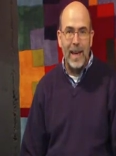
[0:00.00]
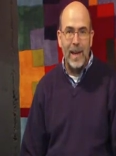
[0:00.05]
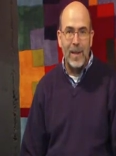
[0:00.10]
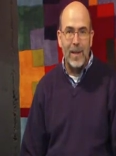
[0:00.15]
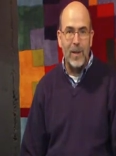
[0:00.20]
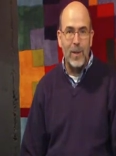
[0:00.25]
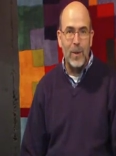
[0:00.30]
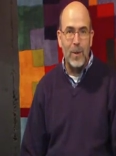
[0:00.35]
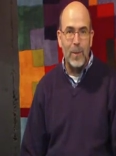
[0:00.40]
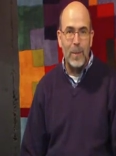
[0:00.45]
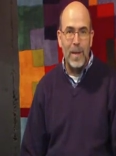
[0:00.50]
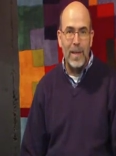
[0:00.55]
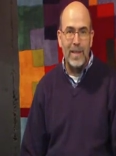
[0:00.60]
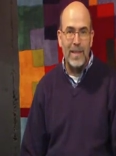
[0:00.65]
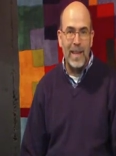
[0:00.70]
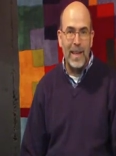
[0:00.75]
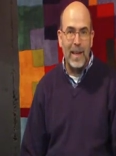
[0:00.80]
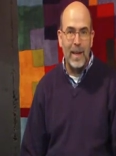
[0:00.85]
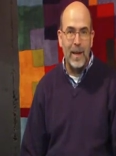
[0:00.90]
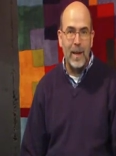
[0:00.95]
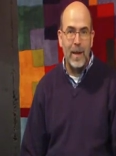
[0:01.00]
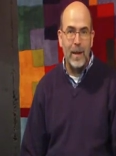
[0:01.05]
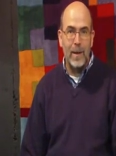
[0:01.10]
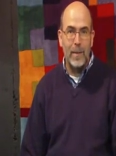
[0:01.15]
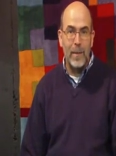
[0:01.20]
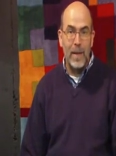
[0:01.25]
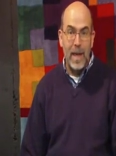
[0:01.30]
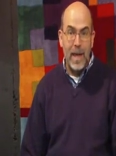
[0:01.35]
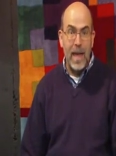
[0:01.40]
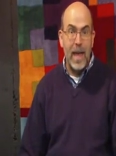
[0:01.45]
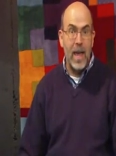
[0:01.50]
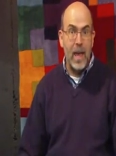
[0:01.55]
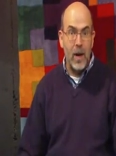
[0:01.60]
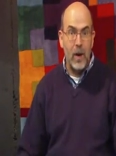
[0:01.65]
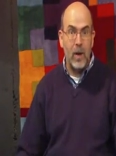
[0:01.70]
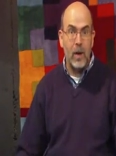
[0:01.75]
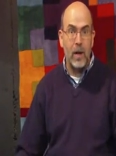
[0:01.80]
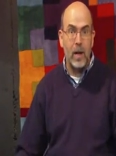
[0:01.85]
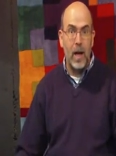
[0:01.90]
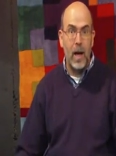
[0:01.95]
Uh, you'll be seeing uh, me
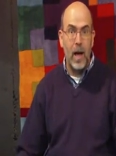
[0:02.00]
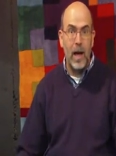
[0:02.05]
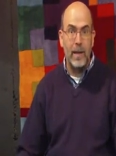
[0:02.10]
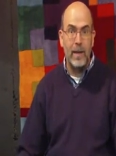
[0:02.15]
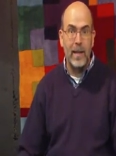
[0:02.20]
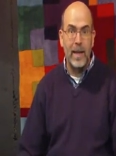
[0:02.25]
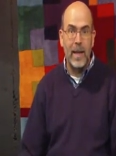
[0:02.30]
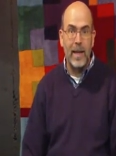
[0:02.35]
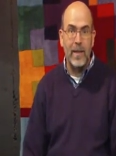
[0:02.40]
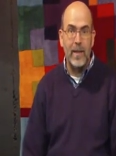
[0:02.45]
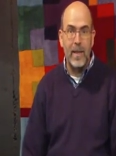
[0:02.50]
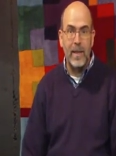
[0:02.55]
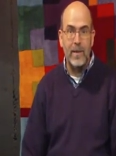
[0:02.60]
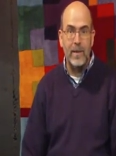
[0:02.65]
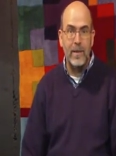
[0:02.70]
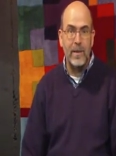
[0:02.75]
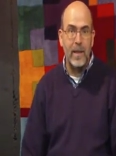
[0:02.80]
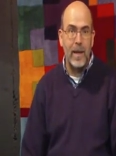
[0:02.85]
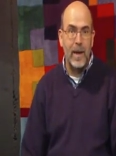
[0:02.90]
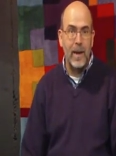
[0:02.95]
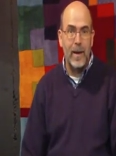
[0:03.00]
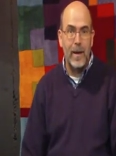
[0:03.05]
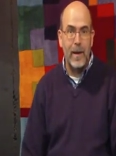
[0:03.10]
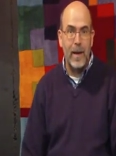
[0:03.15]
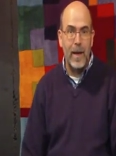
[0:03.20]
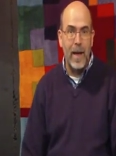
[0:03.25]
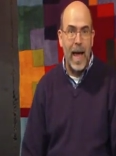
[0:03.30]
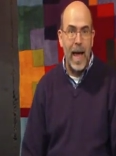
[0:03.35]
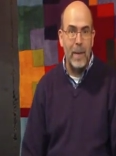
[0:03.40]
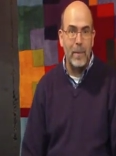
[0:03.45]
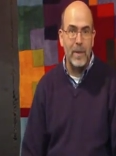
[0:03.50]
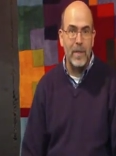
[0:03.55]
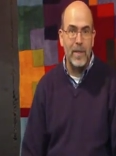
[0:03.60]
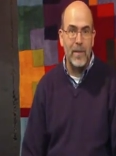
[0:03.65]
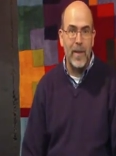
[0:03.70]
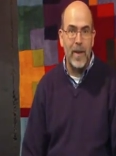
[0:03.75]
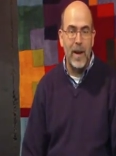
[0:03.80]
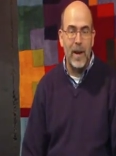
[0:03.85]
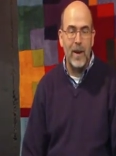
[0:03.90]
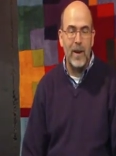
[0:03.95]
here a lot in this uh,
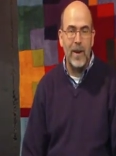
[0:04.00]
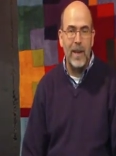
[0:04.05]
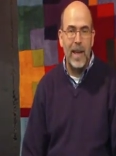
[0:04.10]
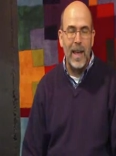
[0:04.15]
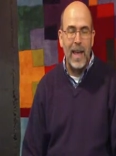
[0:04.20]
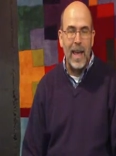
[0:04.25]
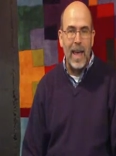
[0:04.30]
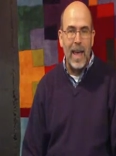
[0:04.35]
atmosphere,